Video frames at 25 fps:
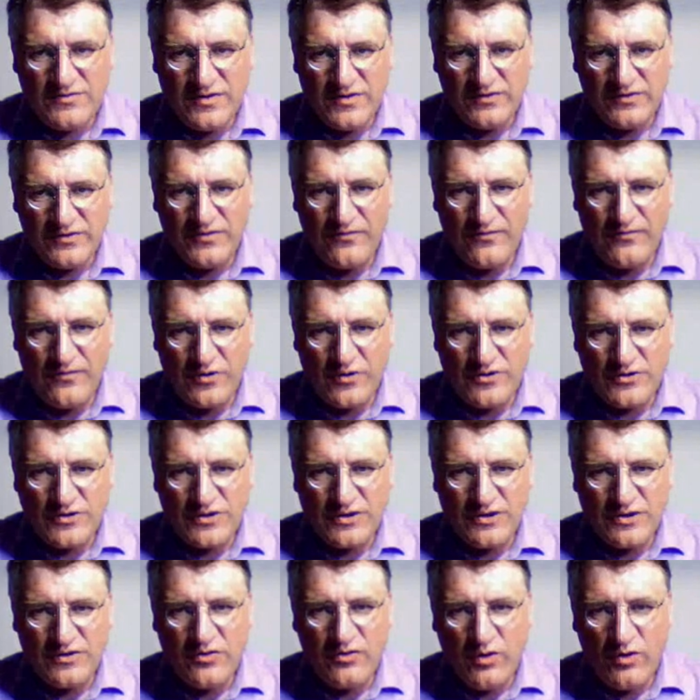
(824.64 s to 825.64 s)
transfer
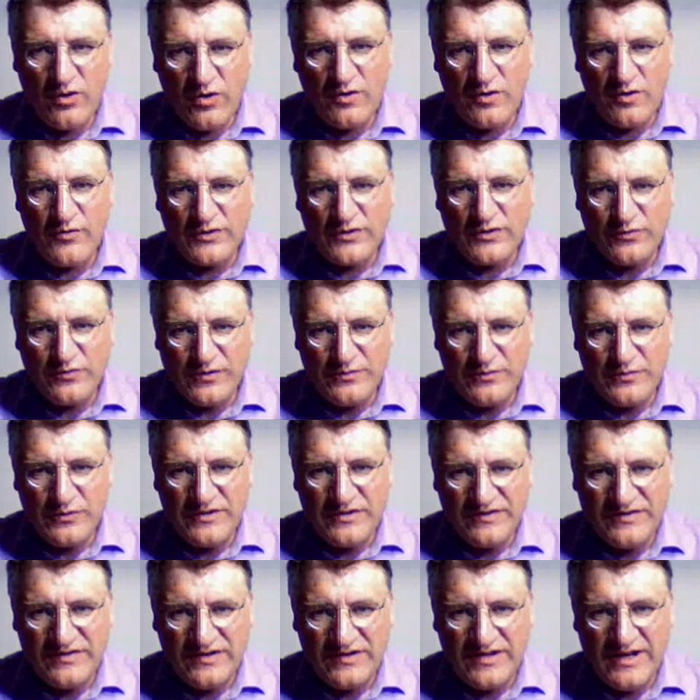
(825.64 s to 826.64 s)
function, or what we
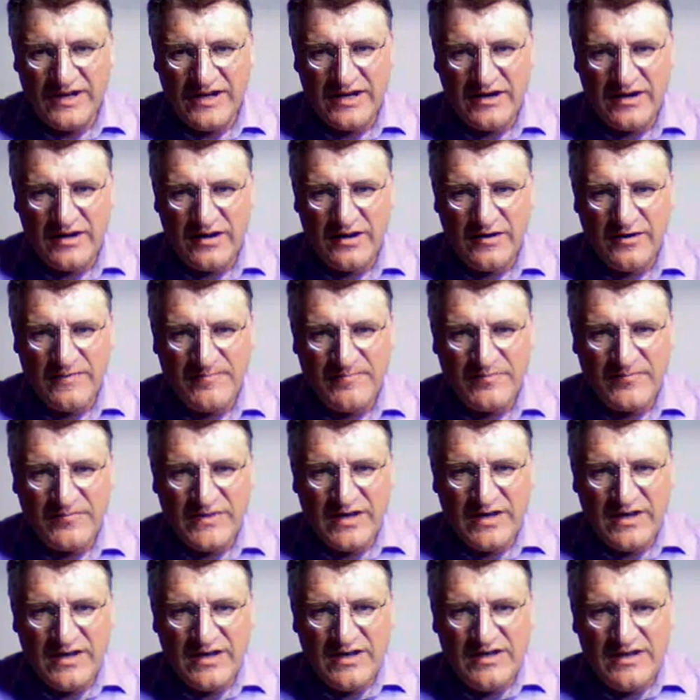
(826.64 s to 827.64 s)
will see later
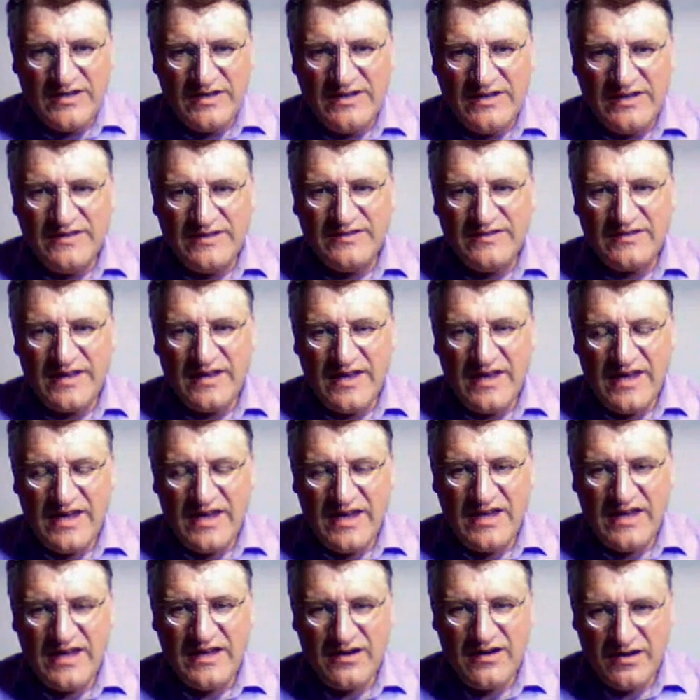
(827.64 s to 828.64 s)
is
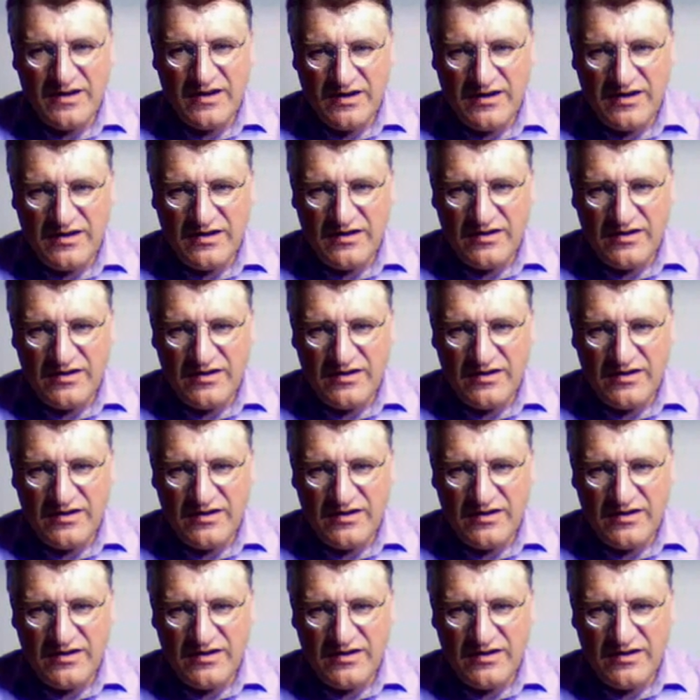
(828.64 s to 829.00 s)
a